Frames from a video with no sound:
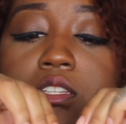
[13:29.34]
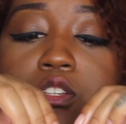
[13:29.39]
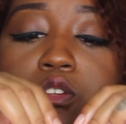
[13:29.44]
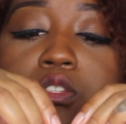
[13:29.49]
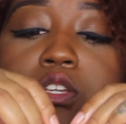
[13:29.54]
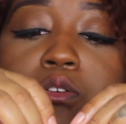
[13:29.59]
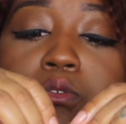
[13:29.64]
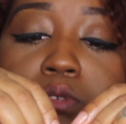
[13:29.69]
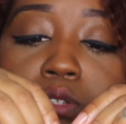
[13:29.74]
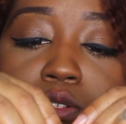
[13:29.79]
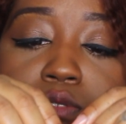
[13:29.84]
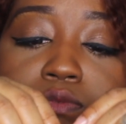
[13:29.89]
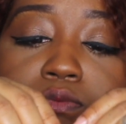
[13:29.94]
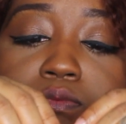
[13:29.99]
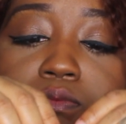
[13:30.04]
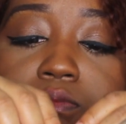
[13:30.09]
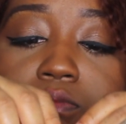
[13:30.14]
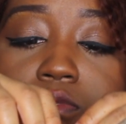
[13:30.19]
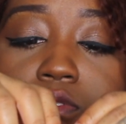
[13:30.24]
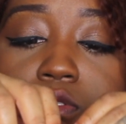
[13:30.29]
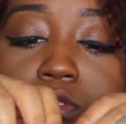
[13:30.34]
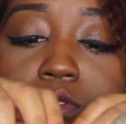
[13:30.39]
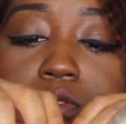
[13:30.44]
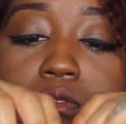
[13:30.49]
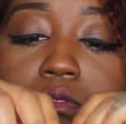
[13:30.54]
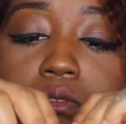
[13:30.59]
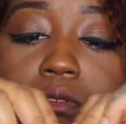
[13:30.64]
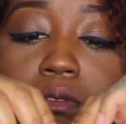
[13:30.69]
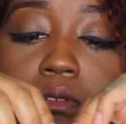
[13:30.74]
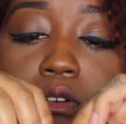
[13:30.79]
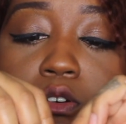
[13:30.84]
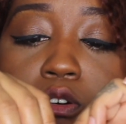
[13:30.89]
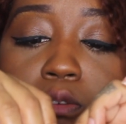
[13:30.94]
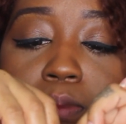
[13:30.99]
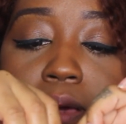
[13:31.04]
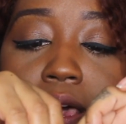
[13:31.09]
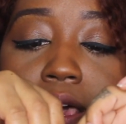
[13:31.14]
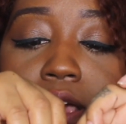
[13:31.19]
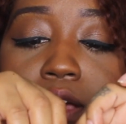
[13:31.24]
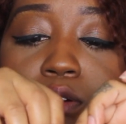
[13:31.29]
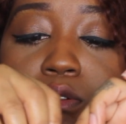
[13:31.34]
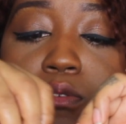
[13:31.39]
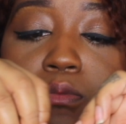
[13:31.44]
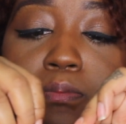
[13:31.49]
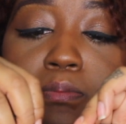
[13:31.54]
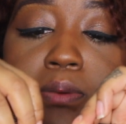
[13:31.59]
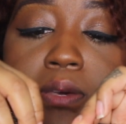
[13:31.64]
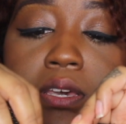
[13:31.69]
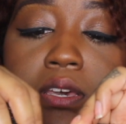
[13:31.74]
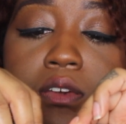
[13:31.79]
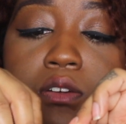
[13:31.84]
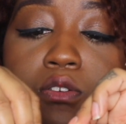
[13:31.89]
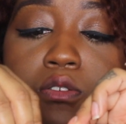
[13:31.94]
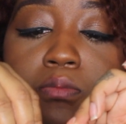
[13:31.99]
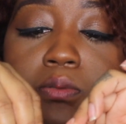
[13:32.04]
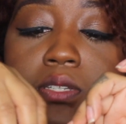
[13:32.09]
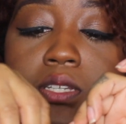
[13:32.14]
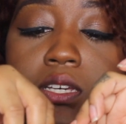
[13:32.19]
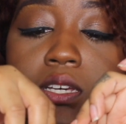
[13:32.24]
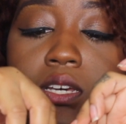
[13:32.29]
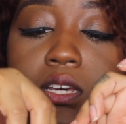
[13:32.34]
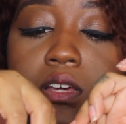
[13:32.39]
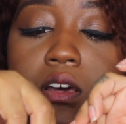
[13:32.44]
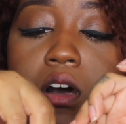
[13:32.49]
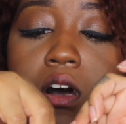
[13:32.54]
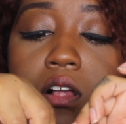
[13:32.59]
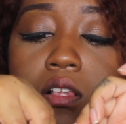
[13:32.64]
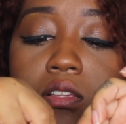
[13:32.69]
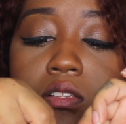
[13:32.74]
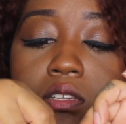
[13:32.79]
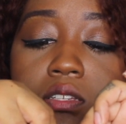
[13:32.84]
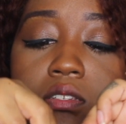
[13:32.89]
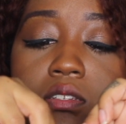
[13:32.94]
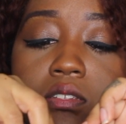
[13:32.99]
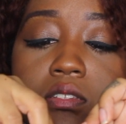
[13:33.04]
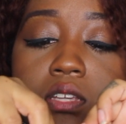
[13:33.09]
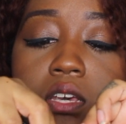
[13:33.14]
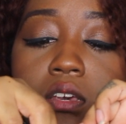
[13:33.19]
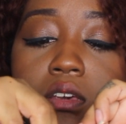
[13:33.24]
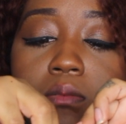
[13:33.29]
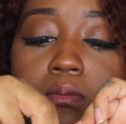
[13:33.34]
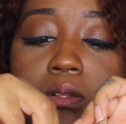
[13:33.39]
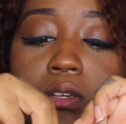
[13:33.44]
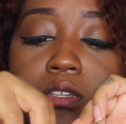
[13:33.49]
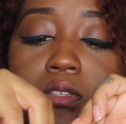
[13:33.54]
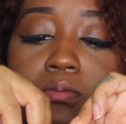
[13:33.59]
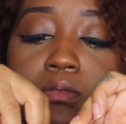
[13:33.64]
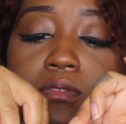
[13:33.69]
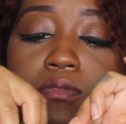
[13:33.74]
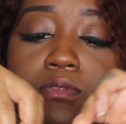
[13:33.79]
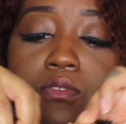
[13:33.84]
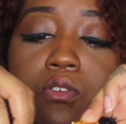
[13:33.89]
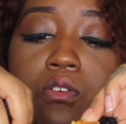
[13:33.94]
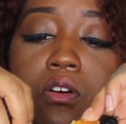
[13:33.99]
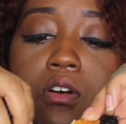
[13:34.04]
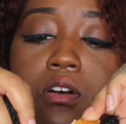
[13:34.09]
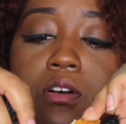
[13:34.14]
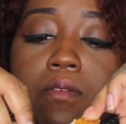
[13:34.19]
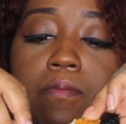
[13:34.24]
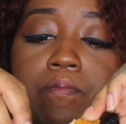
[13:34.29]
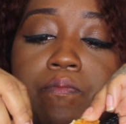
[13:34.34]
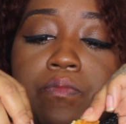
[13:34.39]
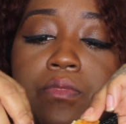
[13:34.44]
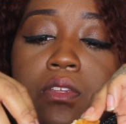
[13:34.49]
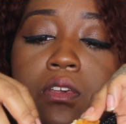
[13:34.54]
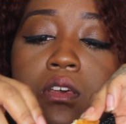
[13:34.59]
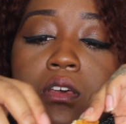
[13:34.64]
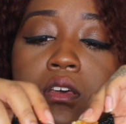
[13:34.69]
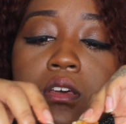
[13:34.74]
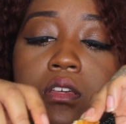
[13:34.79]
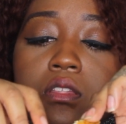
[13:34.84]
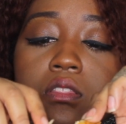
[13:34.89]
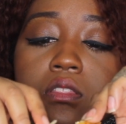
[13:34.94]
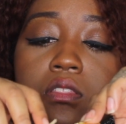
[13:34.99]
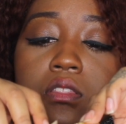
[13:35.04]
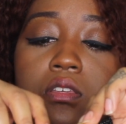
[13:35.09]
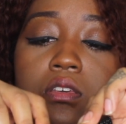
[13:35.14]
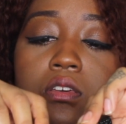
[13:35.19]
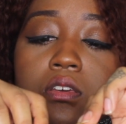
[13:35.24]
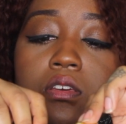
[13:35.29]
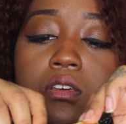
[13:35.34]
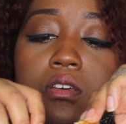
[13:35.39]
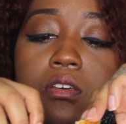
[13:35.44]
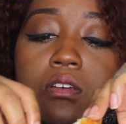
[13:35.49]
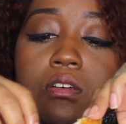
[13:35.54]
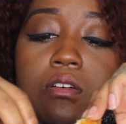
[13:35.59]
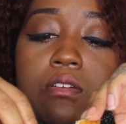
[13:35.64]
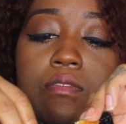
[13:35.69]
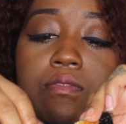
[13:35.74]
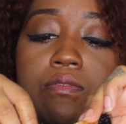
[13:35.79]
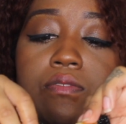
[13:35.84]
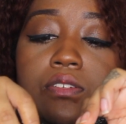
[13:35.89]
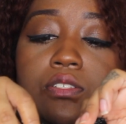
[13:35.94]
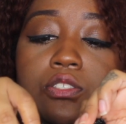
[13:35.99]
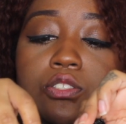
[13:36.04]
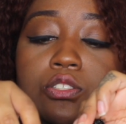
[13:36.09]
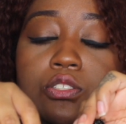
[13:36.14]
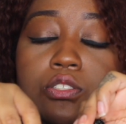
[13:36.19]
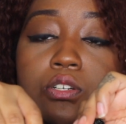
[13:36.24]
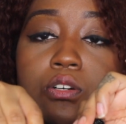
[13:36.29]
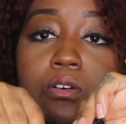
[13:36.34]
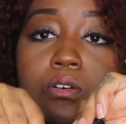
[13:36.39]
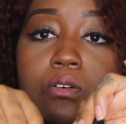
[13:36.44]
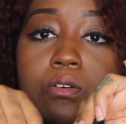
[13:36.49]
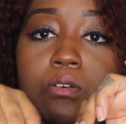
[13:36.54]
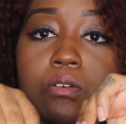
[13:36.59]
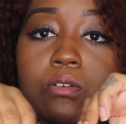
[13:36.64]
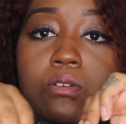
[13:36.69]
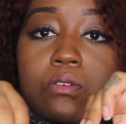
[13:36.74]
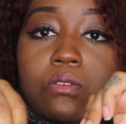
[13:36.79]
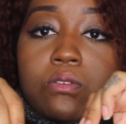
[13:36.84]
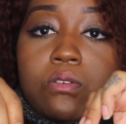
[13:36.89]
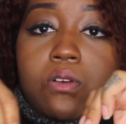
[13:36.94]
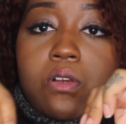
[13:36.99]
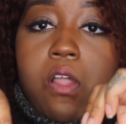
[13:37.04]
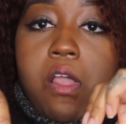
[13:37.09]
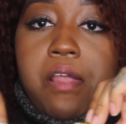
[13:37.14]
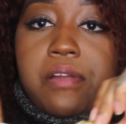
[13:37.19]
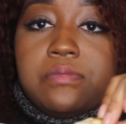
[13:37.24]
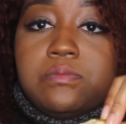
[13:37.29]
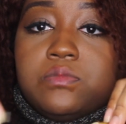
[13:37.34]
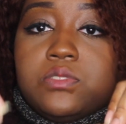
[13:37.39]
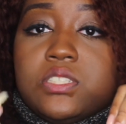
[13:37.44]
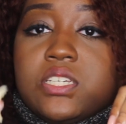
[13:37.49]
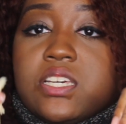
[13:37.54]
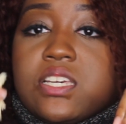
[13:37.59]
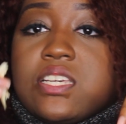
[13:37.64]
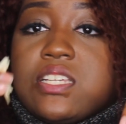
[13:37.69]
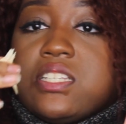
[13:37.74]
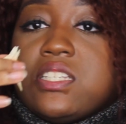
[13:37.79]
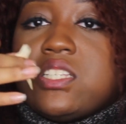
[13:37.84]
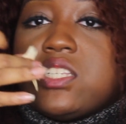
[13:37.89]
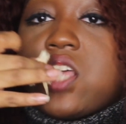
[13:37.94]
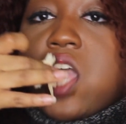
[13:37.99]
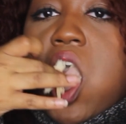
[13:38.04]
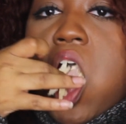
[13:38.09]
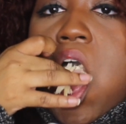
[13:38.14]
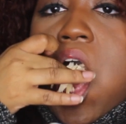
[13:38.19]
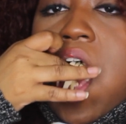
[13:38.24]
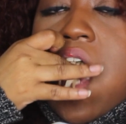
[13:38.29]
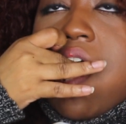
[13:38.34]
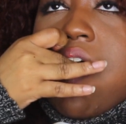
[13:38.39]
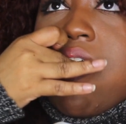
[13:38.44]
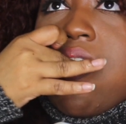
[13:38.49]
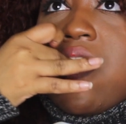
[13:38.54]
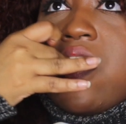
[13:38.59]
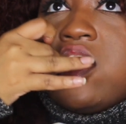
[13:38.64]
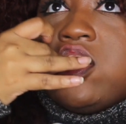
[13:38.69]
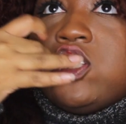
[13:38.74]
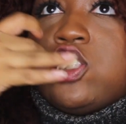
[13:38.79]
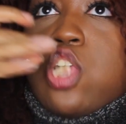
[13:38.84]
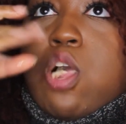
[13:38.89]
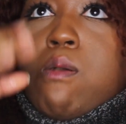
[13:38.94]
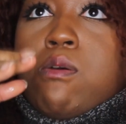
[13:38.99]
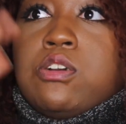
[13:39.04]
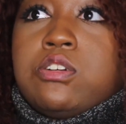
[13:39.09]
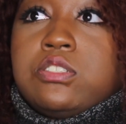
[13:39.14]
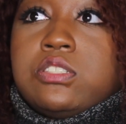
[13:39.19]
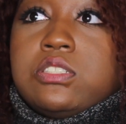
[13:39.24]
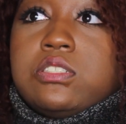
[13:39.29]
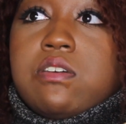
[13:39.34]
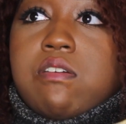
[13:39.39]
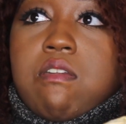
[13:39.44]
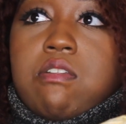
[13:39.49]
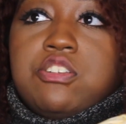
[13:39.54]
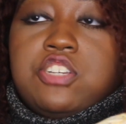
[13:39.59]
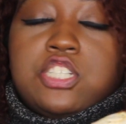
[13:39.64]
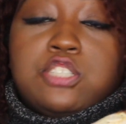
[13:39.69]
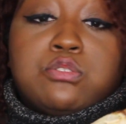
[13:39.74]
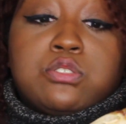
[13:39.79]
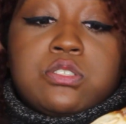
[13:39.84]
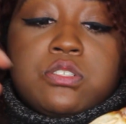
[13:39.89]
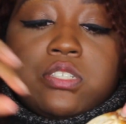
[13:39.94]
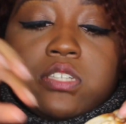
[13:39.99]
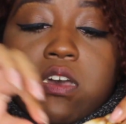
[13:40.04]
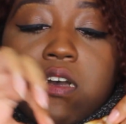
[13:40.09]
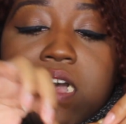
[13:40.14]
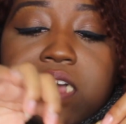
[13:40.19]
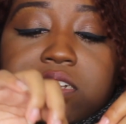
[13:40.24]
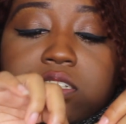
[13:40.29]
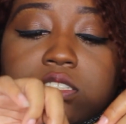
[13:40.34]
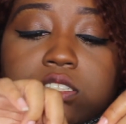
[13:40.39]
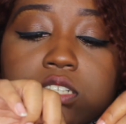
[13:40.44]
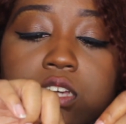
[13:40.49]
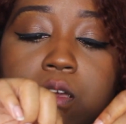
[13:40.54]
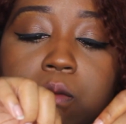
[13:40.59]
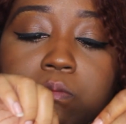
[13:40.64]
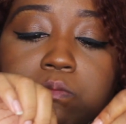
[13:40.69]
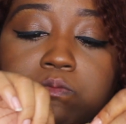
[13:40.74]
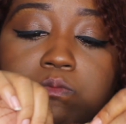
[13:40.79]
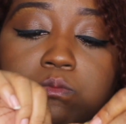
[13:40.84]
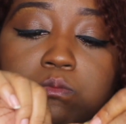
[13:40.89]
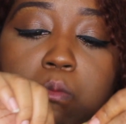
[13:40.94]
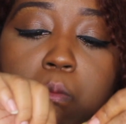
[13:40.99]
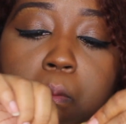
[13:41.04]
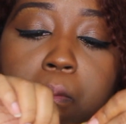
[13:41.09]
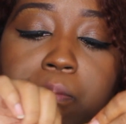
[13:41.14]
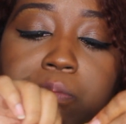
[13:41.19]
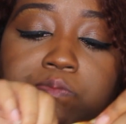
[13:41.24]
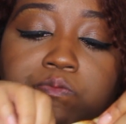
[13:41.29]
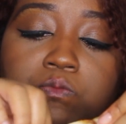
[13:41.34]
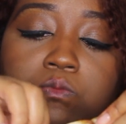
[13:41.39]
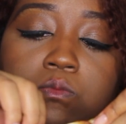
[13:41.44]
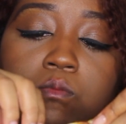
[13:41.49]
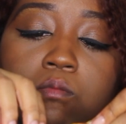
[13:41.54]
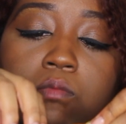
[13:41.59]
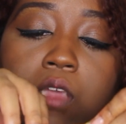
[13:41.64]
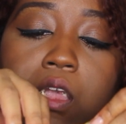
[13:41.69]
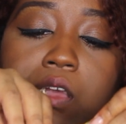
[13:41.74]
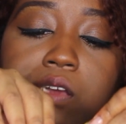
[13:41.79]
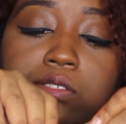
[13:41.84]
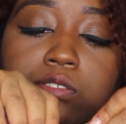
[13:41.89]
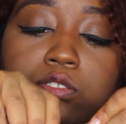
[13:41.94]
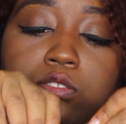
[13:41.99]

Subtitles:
there was group A, group B, and group C, and all of this is taking place before the official tickets, or the general sale, I should say. And